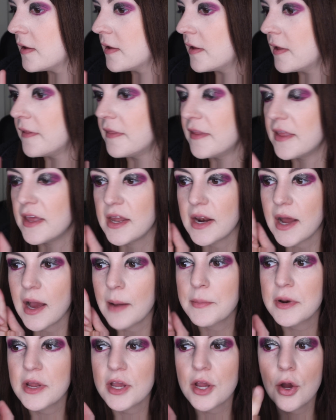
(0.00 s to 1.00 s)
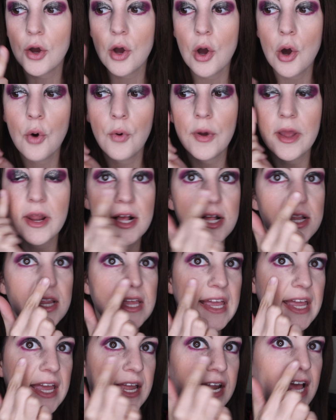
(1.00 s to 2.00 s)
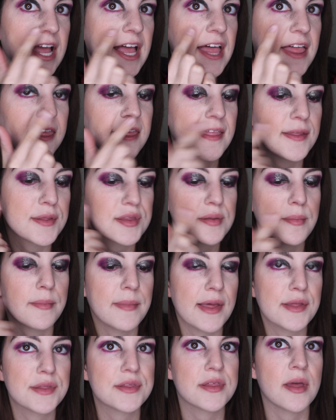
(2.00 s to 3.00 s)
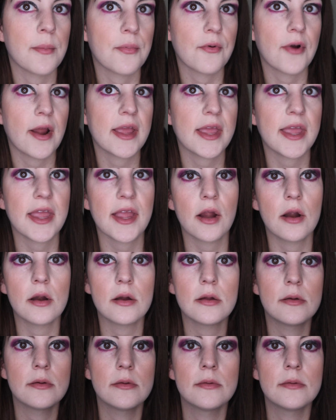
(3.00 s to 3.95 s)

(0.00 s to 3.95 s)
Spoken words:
And then I'm gonna go and clean this mess up right here.